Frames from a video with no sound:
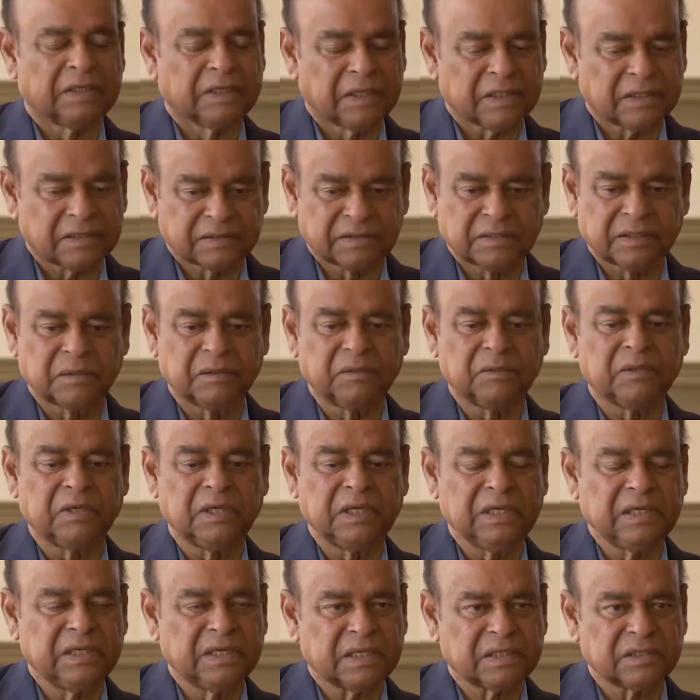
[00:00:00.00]
Yes, the good
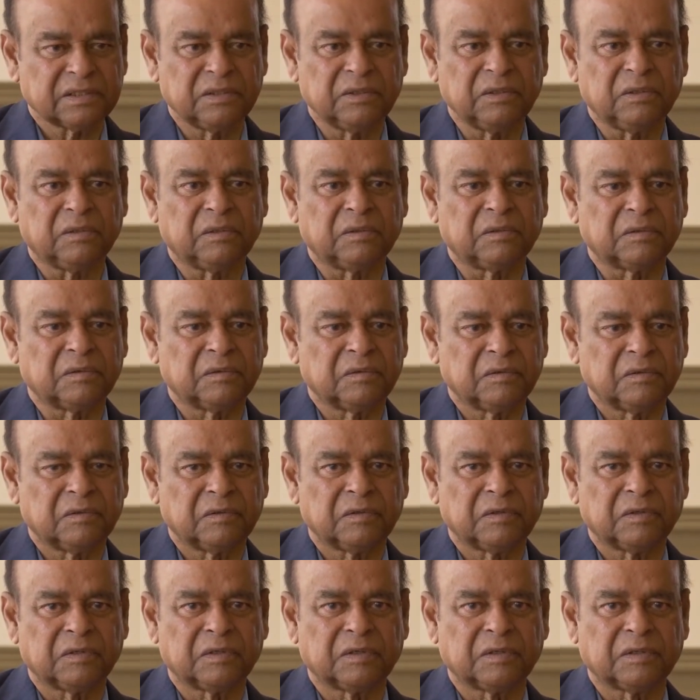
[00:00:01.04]
leaders know.
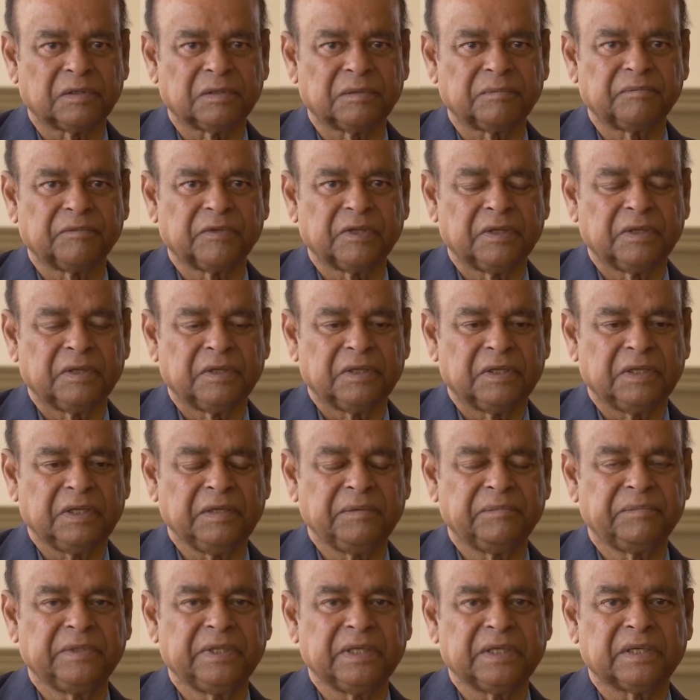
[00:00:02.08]

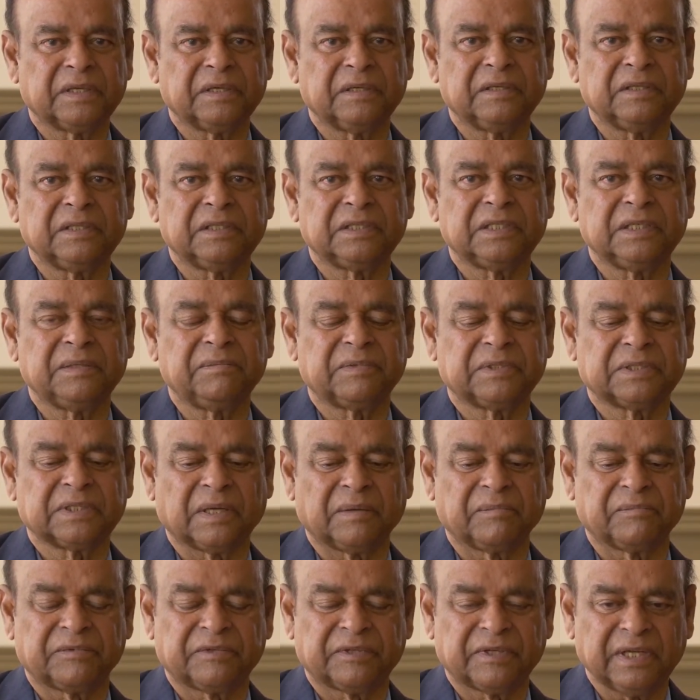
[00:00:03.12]
If they received
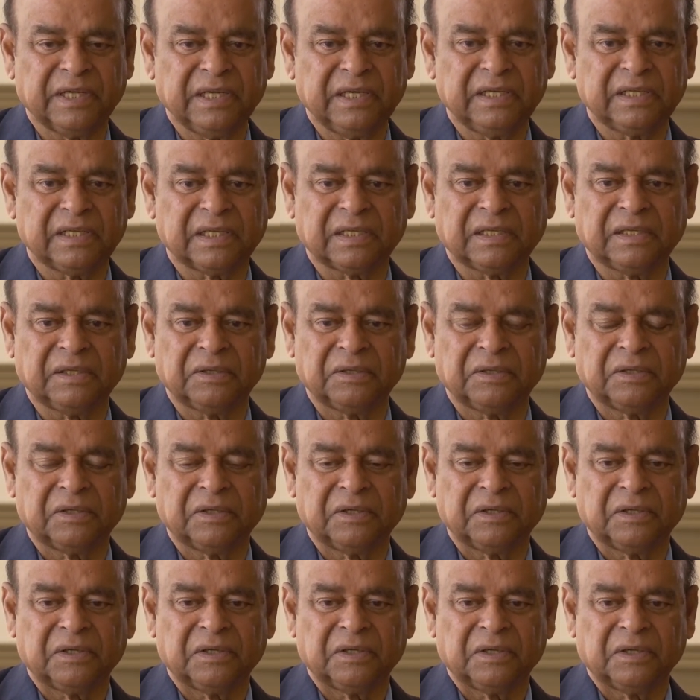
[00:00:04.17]
some training,
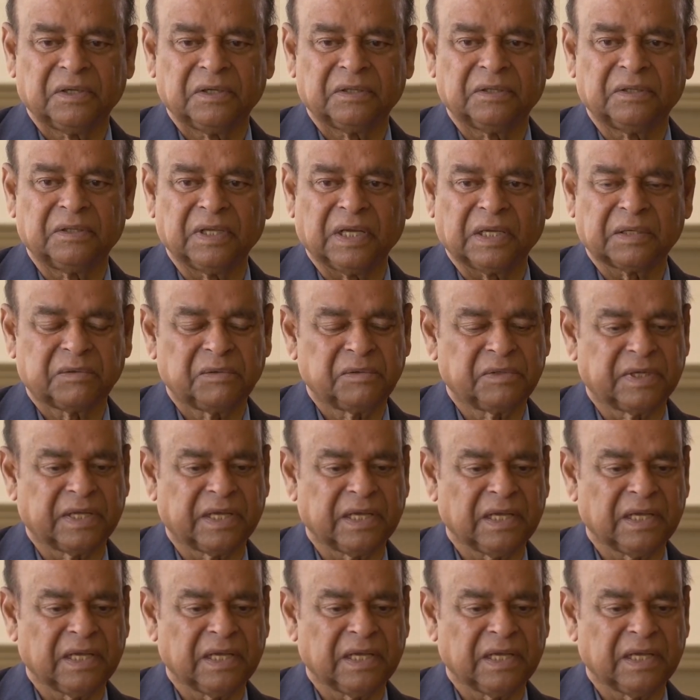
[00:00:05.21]
that would